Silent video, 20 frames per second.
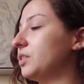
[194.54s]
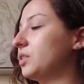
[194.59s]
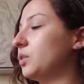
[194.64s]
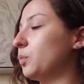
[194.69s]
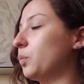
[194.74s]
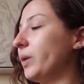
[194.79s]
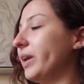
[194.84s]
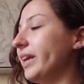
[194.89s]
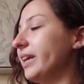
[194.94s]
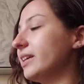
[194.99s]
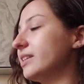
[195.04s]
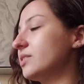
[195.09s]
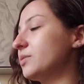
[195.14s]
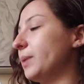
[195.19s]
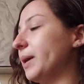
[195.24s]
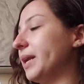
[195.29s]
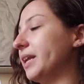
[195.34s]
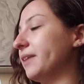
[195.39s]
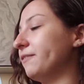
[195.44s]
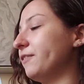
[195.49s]
The wheat is
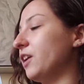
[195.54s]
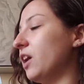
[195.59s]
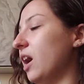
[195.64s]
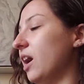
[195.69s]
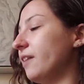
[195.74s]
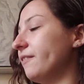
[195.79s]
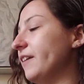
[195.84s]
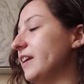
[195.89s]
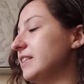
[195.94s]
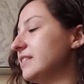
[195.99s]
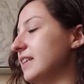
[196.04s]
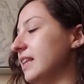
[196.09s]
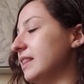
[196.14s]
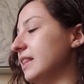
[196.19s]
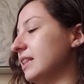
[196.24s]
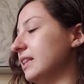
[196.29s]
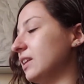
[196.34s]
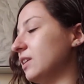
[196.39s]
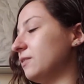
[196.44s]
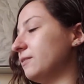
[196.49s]
ready for harvest, said
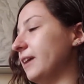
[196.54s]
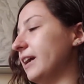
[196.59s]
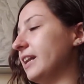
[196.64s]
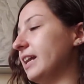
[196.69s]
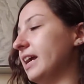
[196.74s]
the little red